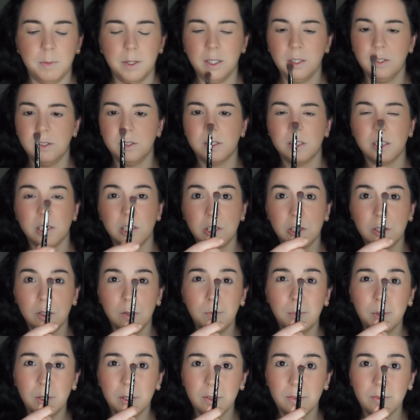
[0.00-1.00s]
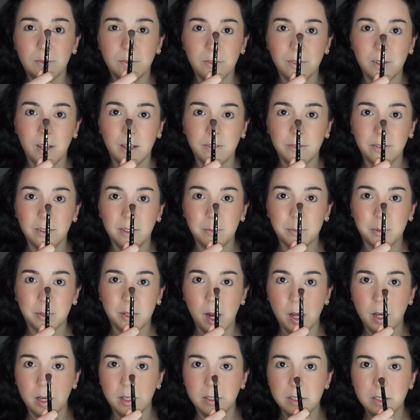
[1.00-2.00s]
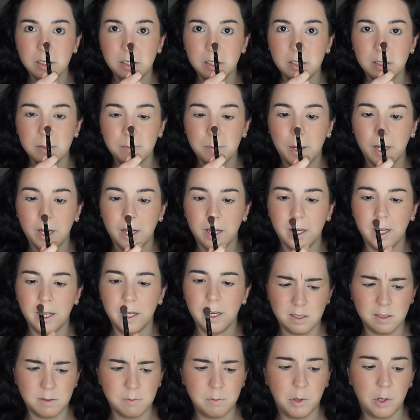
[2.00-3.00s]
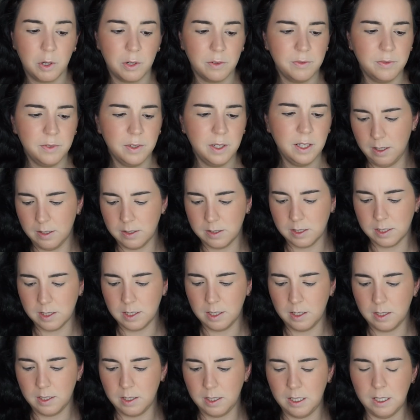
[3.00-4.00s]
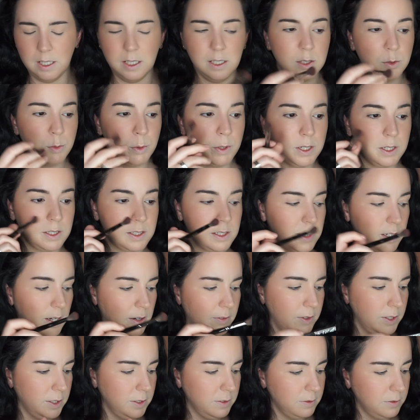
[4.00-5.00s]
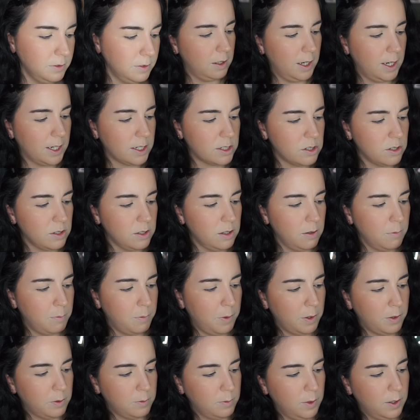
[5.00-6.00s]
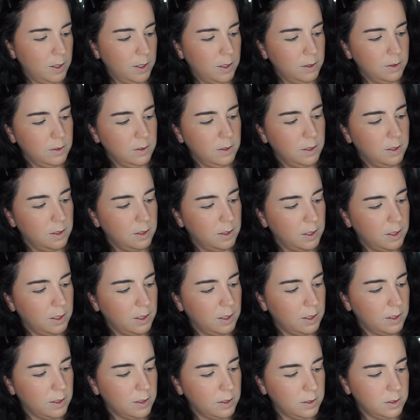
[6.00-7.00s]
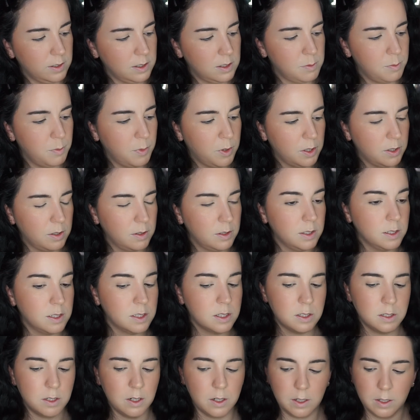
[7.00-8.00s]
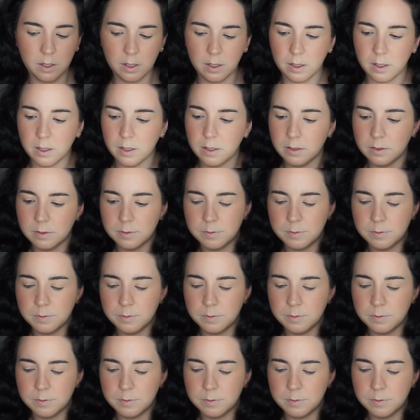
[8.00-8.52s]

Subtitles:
gonna use this super fluffy brush by Morphe. It's the E27. Actually the bottom one here, it's darker.